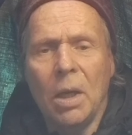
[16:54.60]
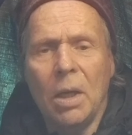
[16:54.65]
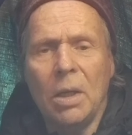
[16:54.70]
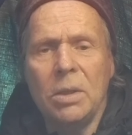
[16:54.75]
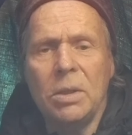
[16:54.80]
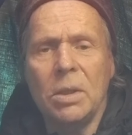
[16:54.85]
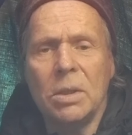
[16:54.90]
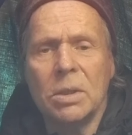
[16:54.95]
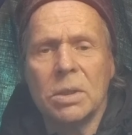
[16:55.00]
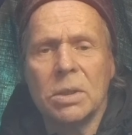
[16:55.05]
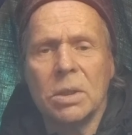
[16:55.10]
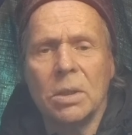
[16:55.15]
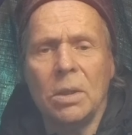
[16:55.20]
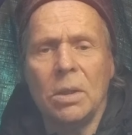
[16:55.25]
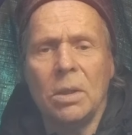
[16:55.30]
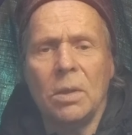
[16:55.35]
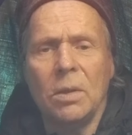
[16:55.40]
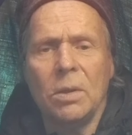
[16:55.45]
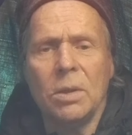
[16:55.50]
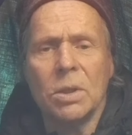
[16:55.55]
And
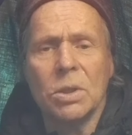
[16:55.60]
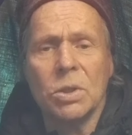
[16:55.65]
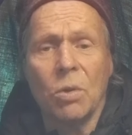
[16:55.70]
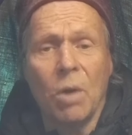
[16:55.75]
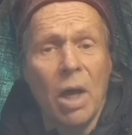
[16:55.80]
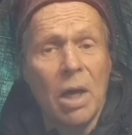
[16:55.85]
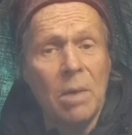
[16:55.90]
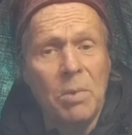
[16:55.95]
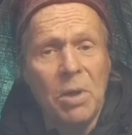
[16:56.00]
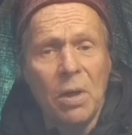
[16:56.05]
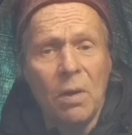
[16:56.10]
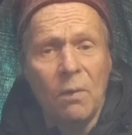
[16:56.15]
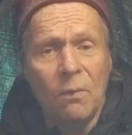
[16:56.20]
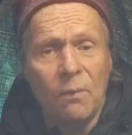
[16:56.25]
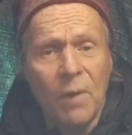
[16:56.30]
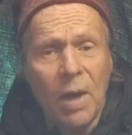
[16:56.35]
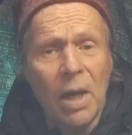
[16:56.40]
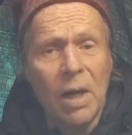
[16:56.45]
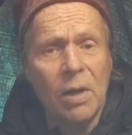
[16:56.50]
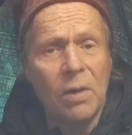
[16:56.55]
so I'm in a
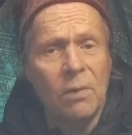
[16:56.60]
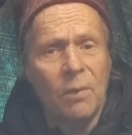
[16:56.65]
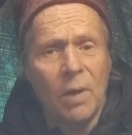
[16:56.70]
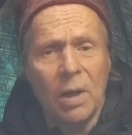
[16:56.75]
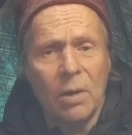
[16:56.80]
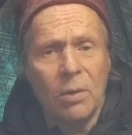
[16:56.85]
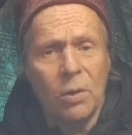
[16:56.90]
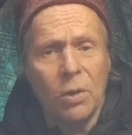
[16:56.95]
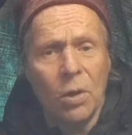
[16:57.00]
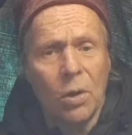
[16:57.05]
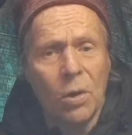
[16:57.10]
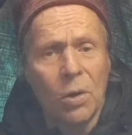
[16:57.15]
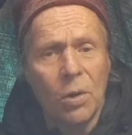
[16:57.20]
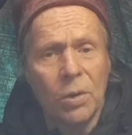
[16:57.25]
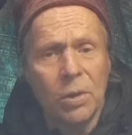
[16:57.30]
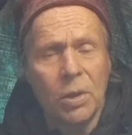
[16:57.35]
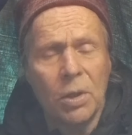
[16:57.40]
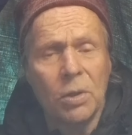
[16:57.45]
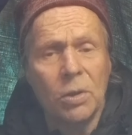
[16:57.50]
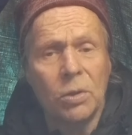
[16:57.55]
very, very
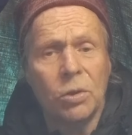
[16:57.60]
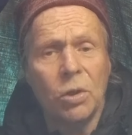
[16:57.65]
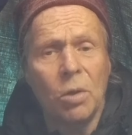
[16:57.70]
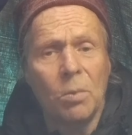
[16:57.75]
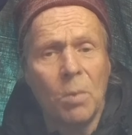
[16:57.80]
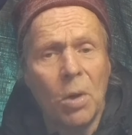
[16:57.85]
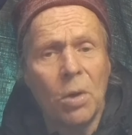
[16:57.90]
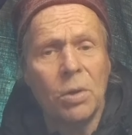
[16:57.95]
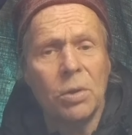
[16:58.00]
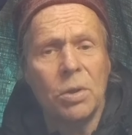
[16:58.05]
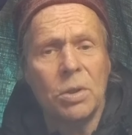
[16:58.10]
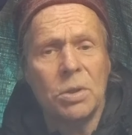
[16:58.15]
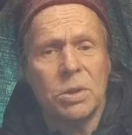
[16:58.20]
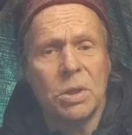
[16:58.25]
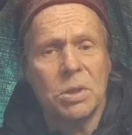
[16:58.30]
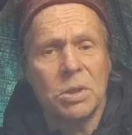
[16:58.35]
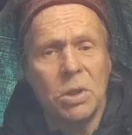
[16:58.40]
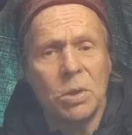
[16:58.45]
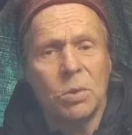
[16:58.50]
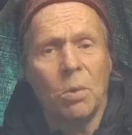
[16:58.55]
urgent
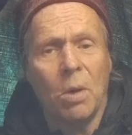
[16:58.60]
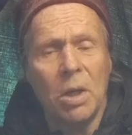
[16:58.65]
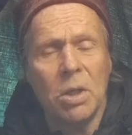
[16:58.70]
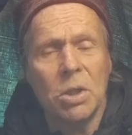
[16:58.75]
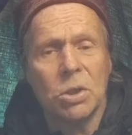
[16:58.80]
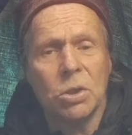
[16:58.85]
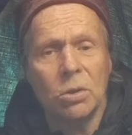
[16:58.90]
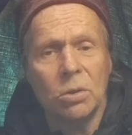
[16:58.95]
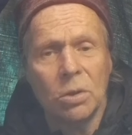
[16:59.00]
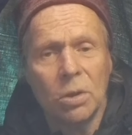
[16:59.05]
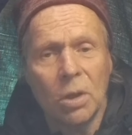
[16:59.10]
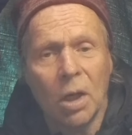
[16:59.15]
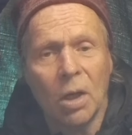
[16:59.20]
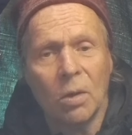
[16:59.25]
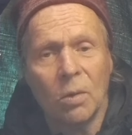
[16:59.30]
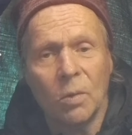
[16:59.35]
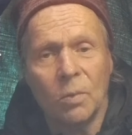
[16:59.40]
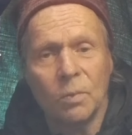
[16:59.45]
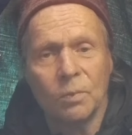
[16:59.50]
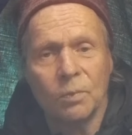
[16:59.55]
emergency situation
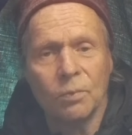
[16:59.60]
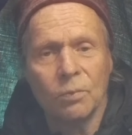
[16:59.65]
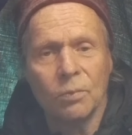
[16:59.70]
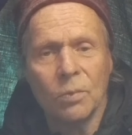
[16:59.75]
now.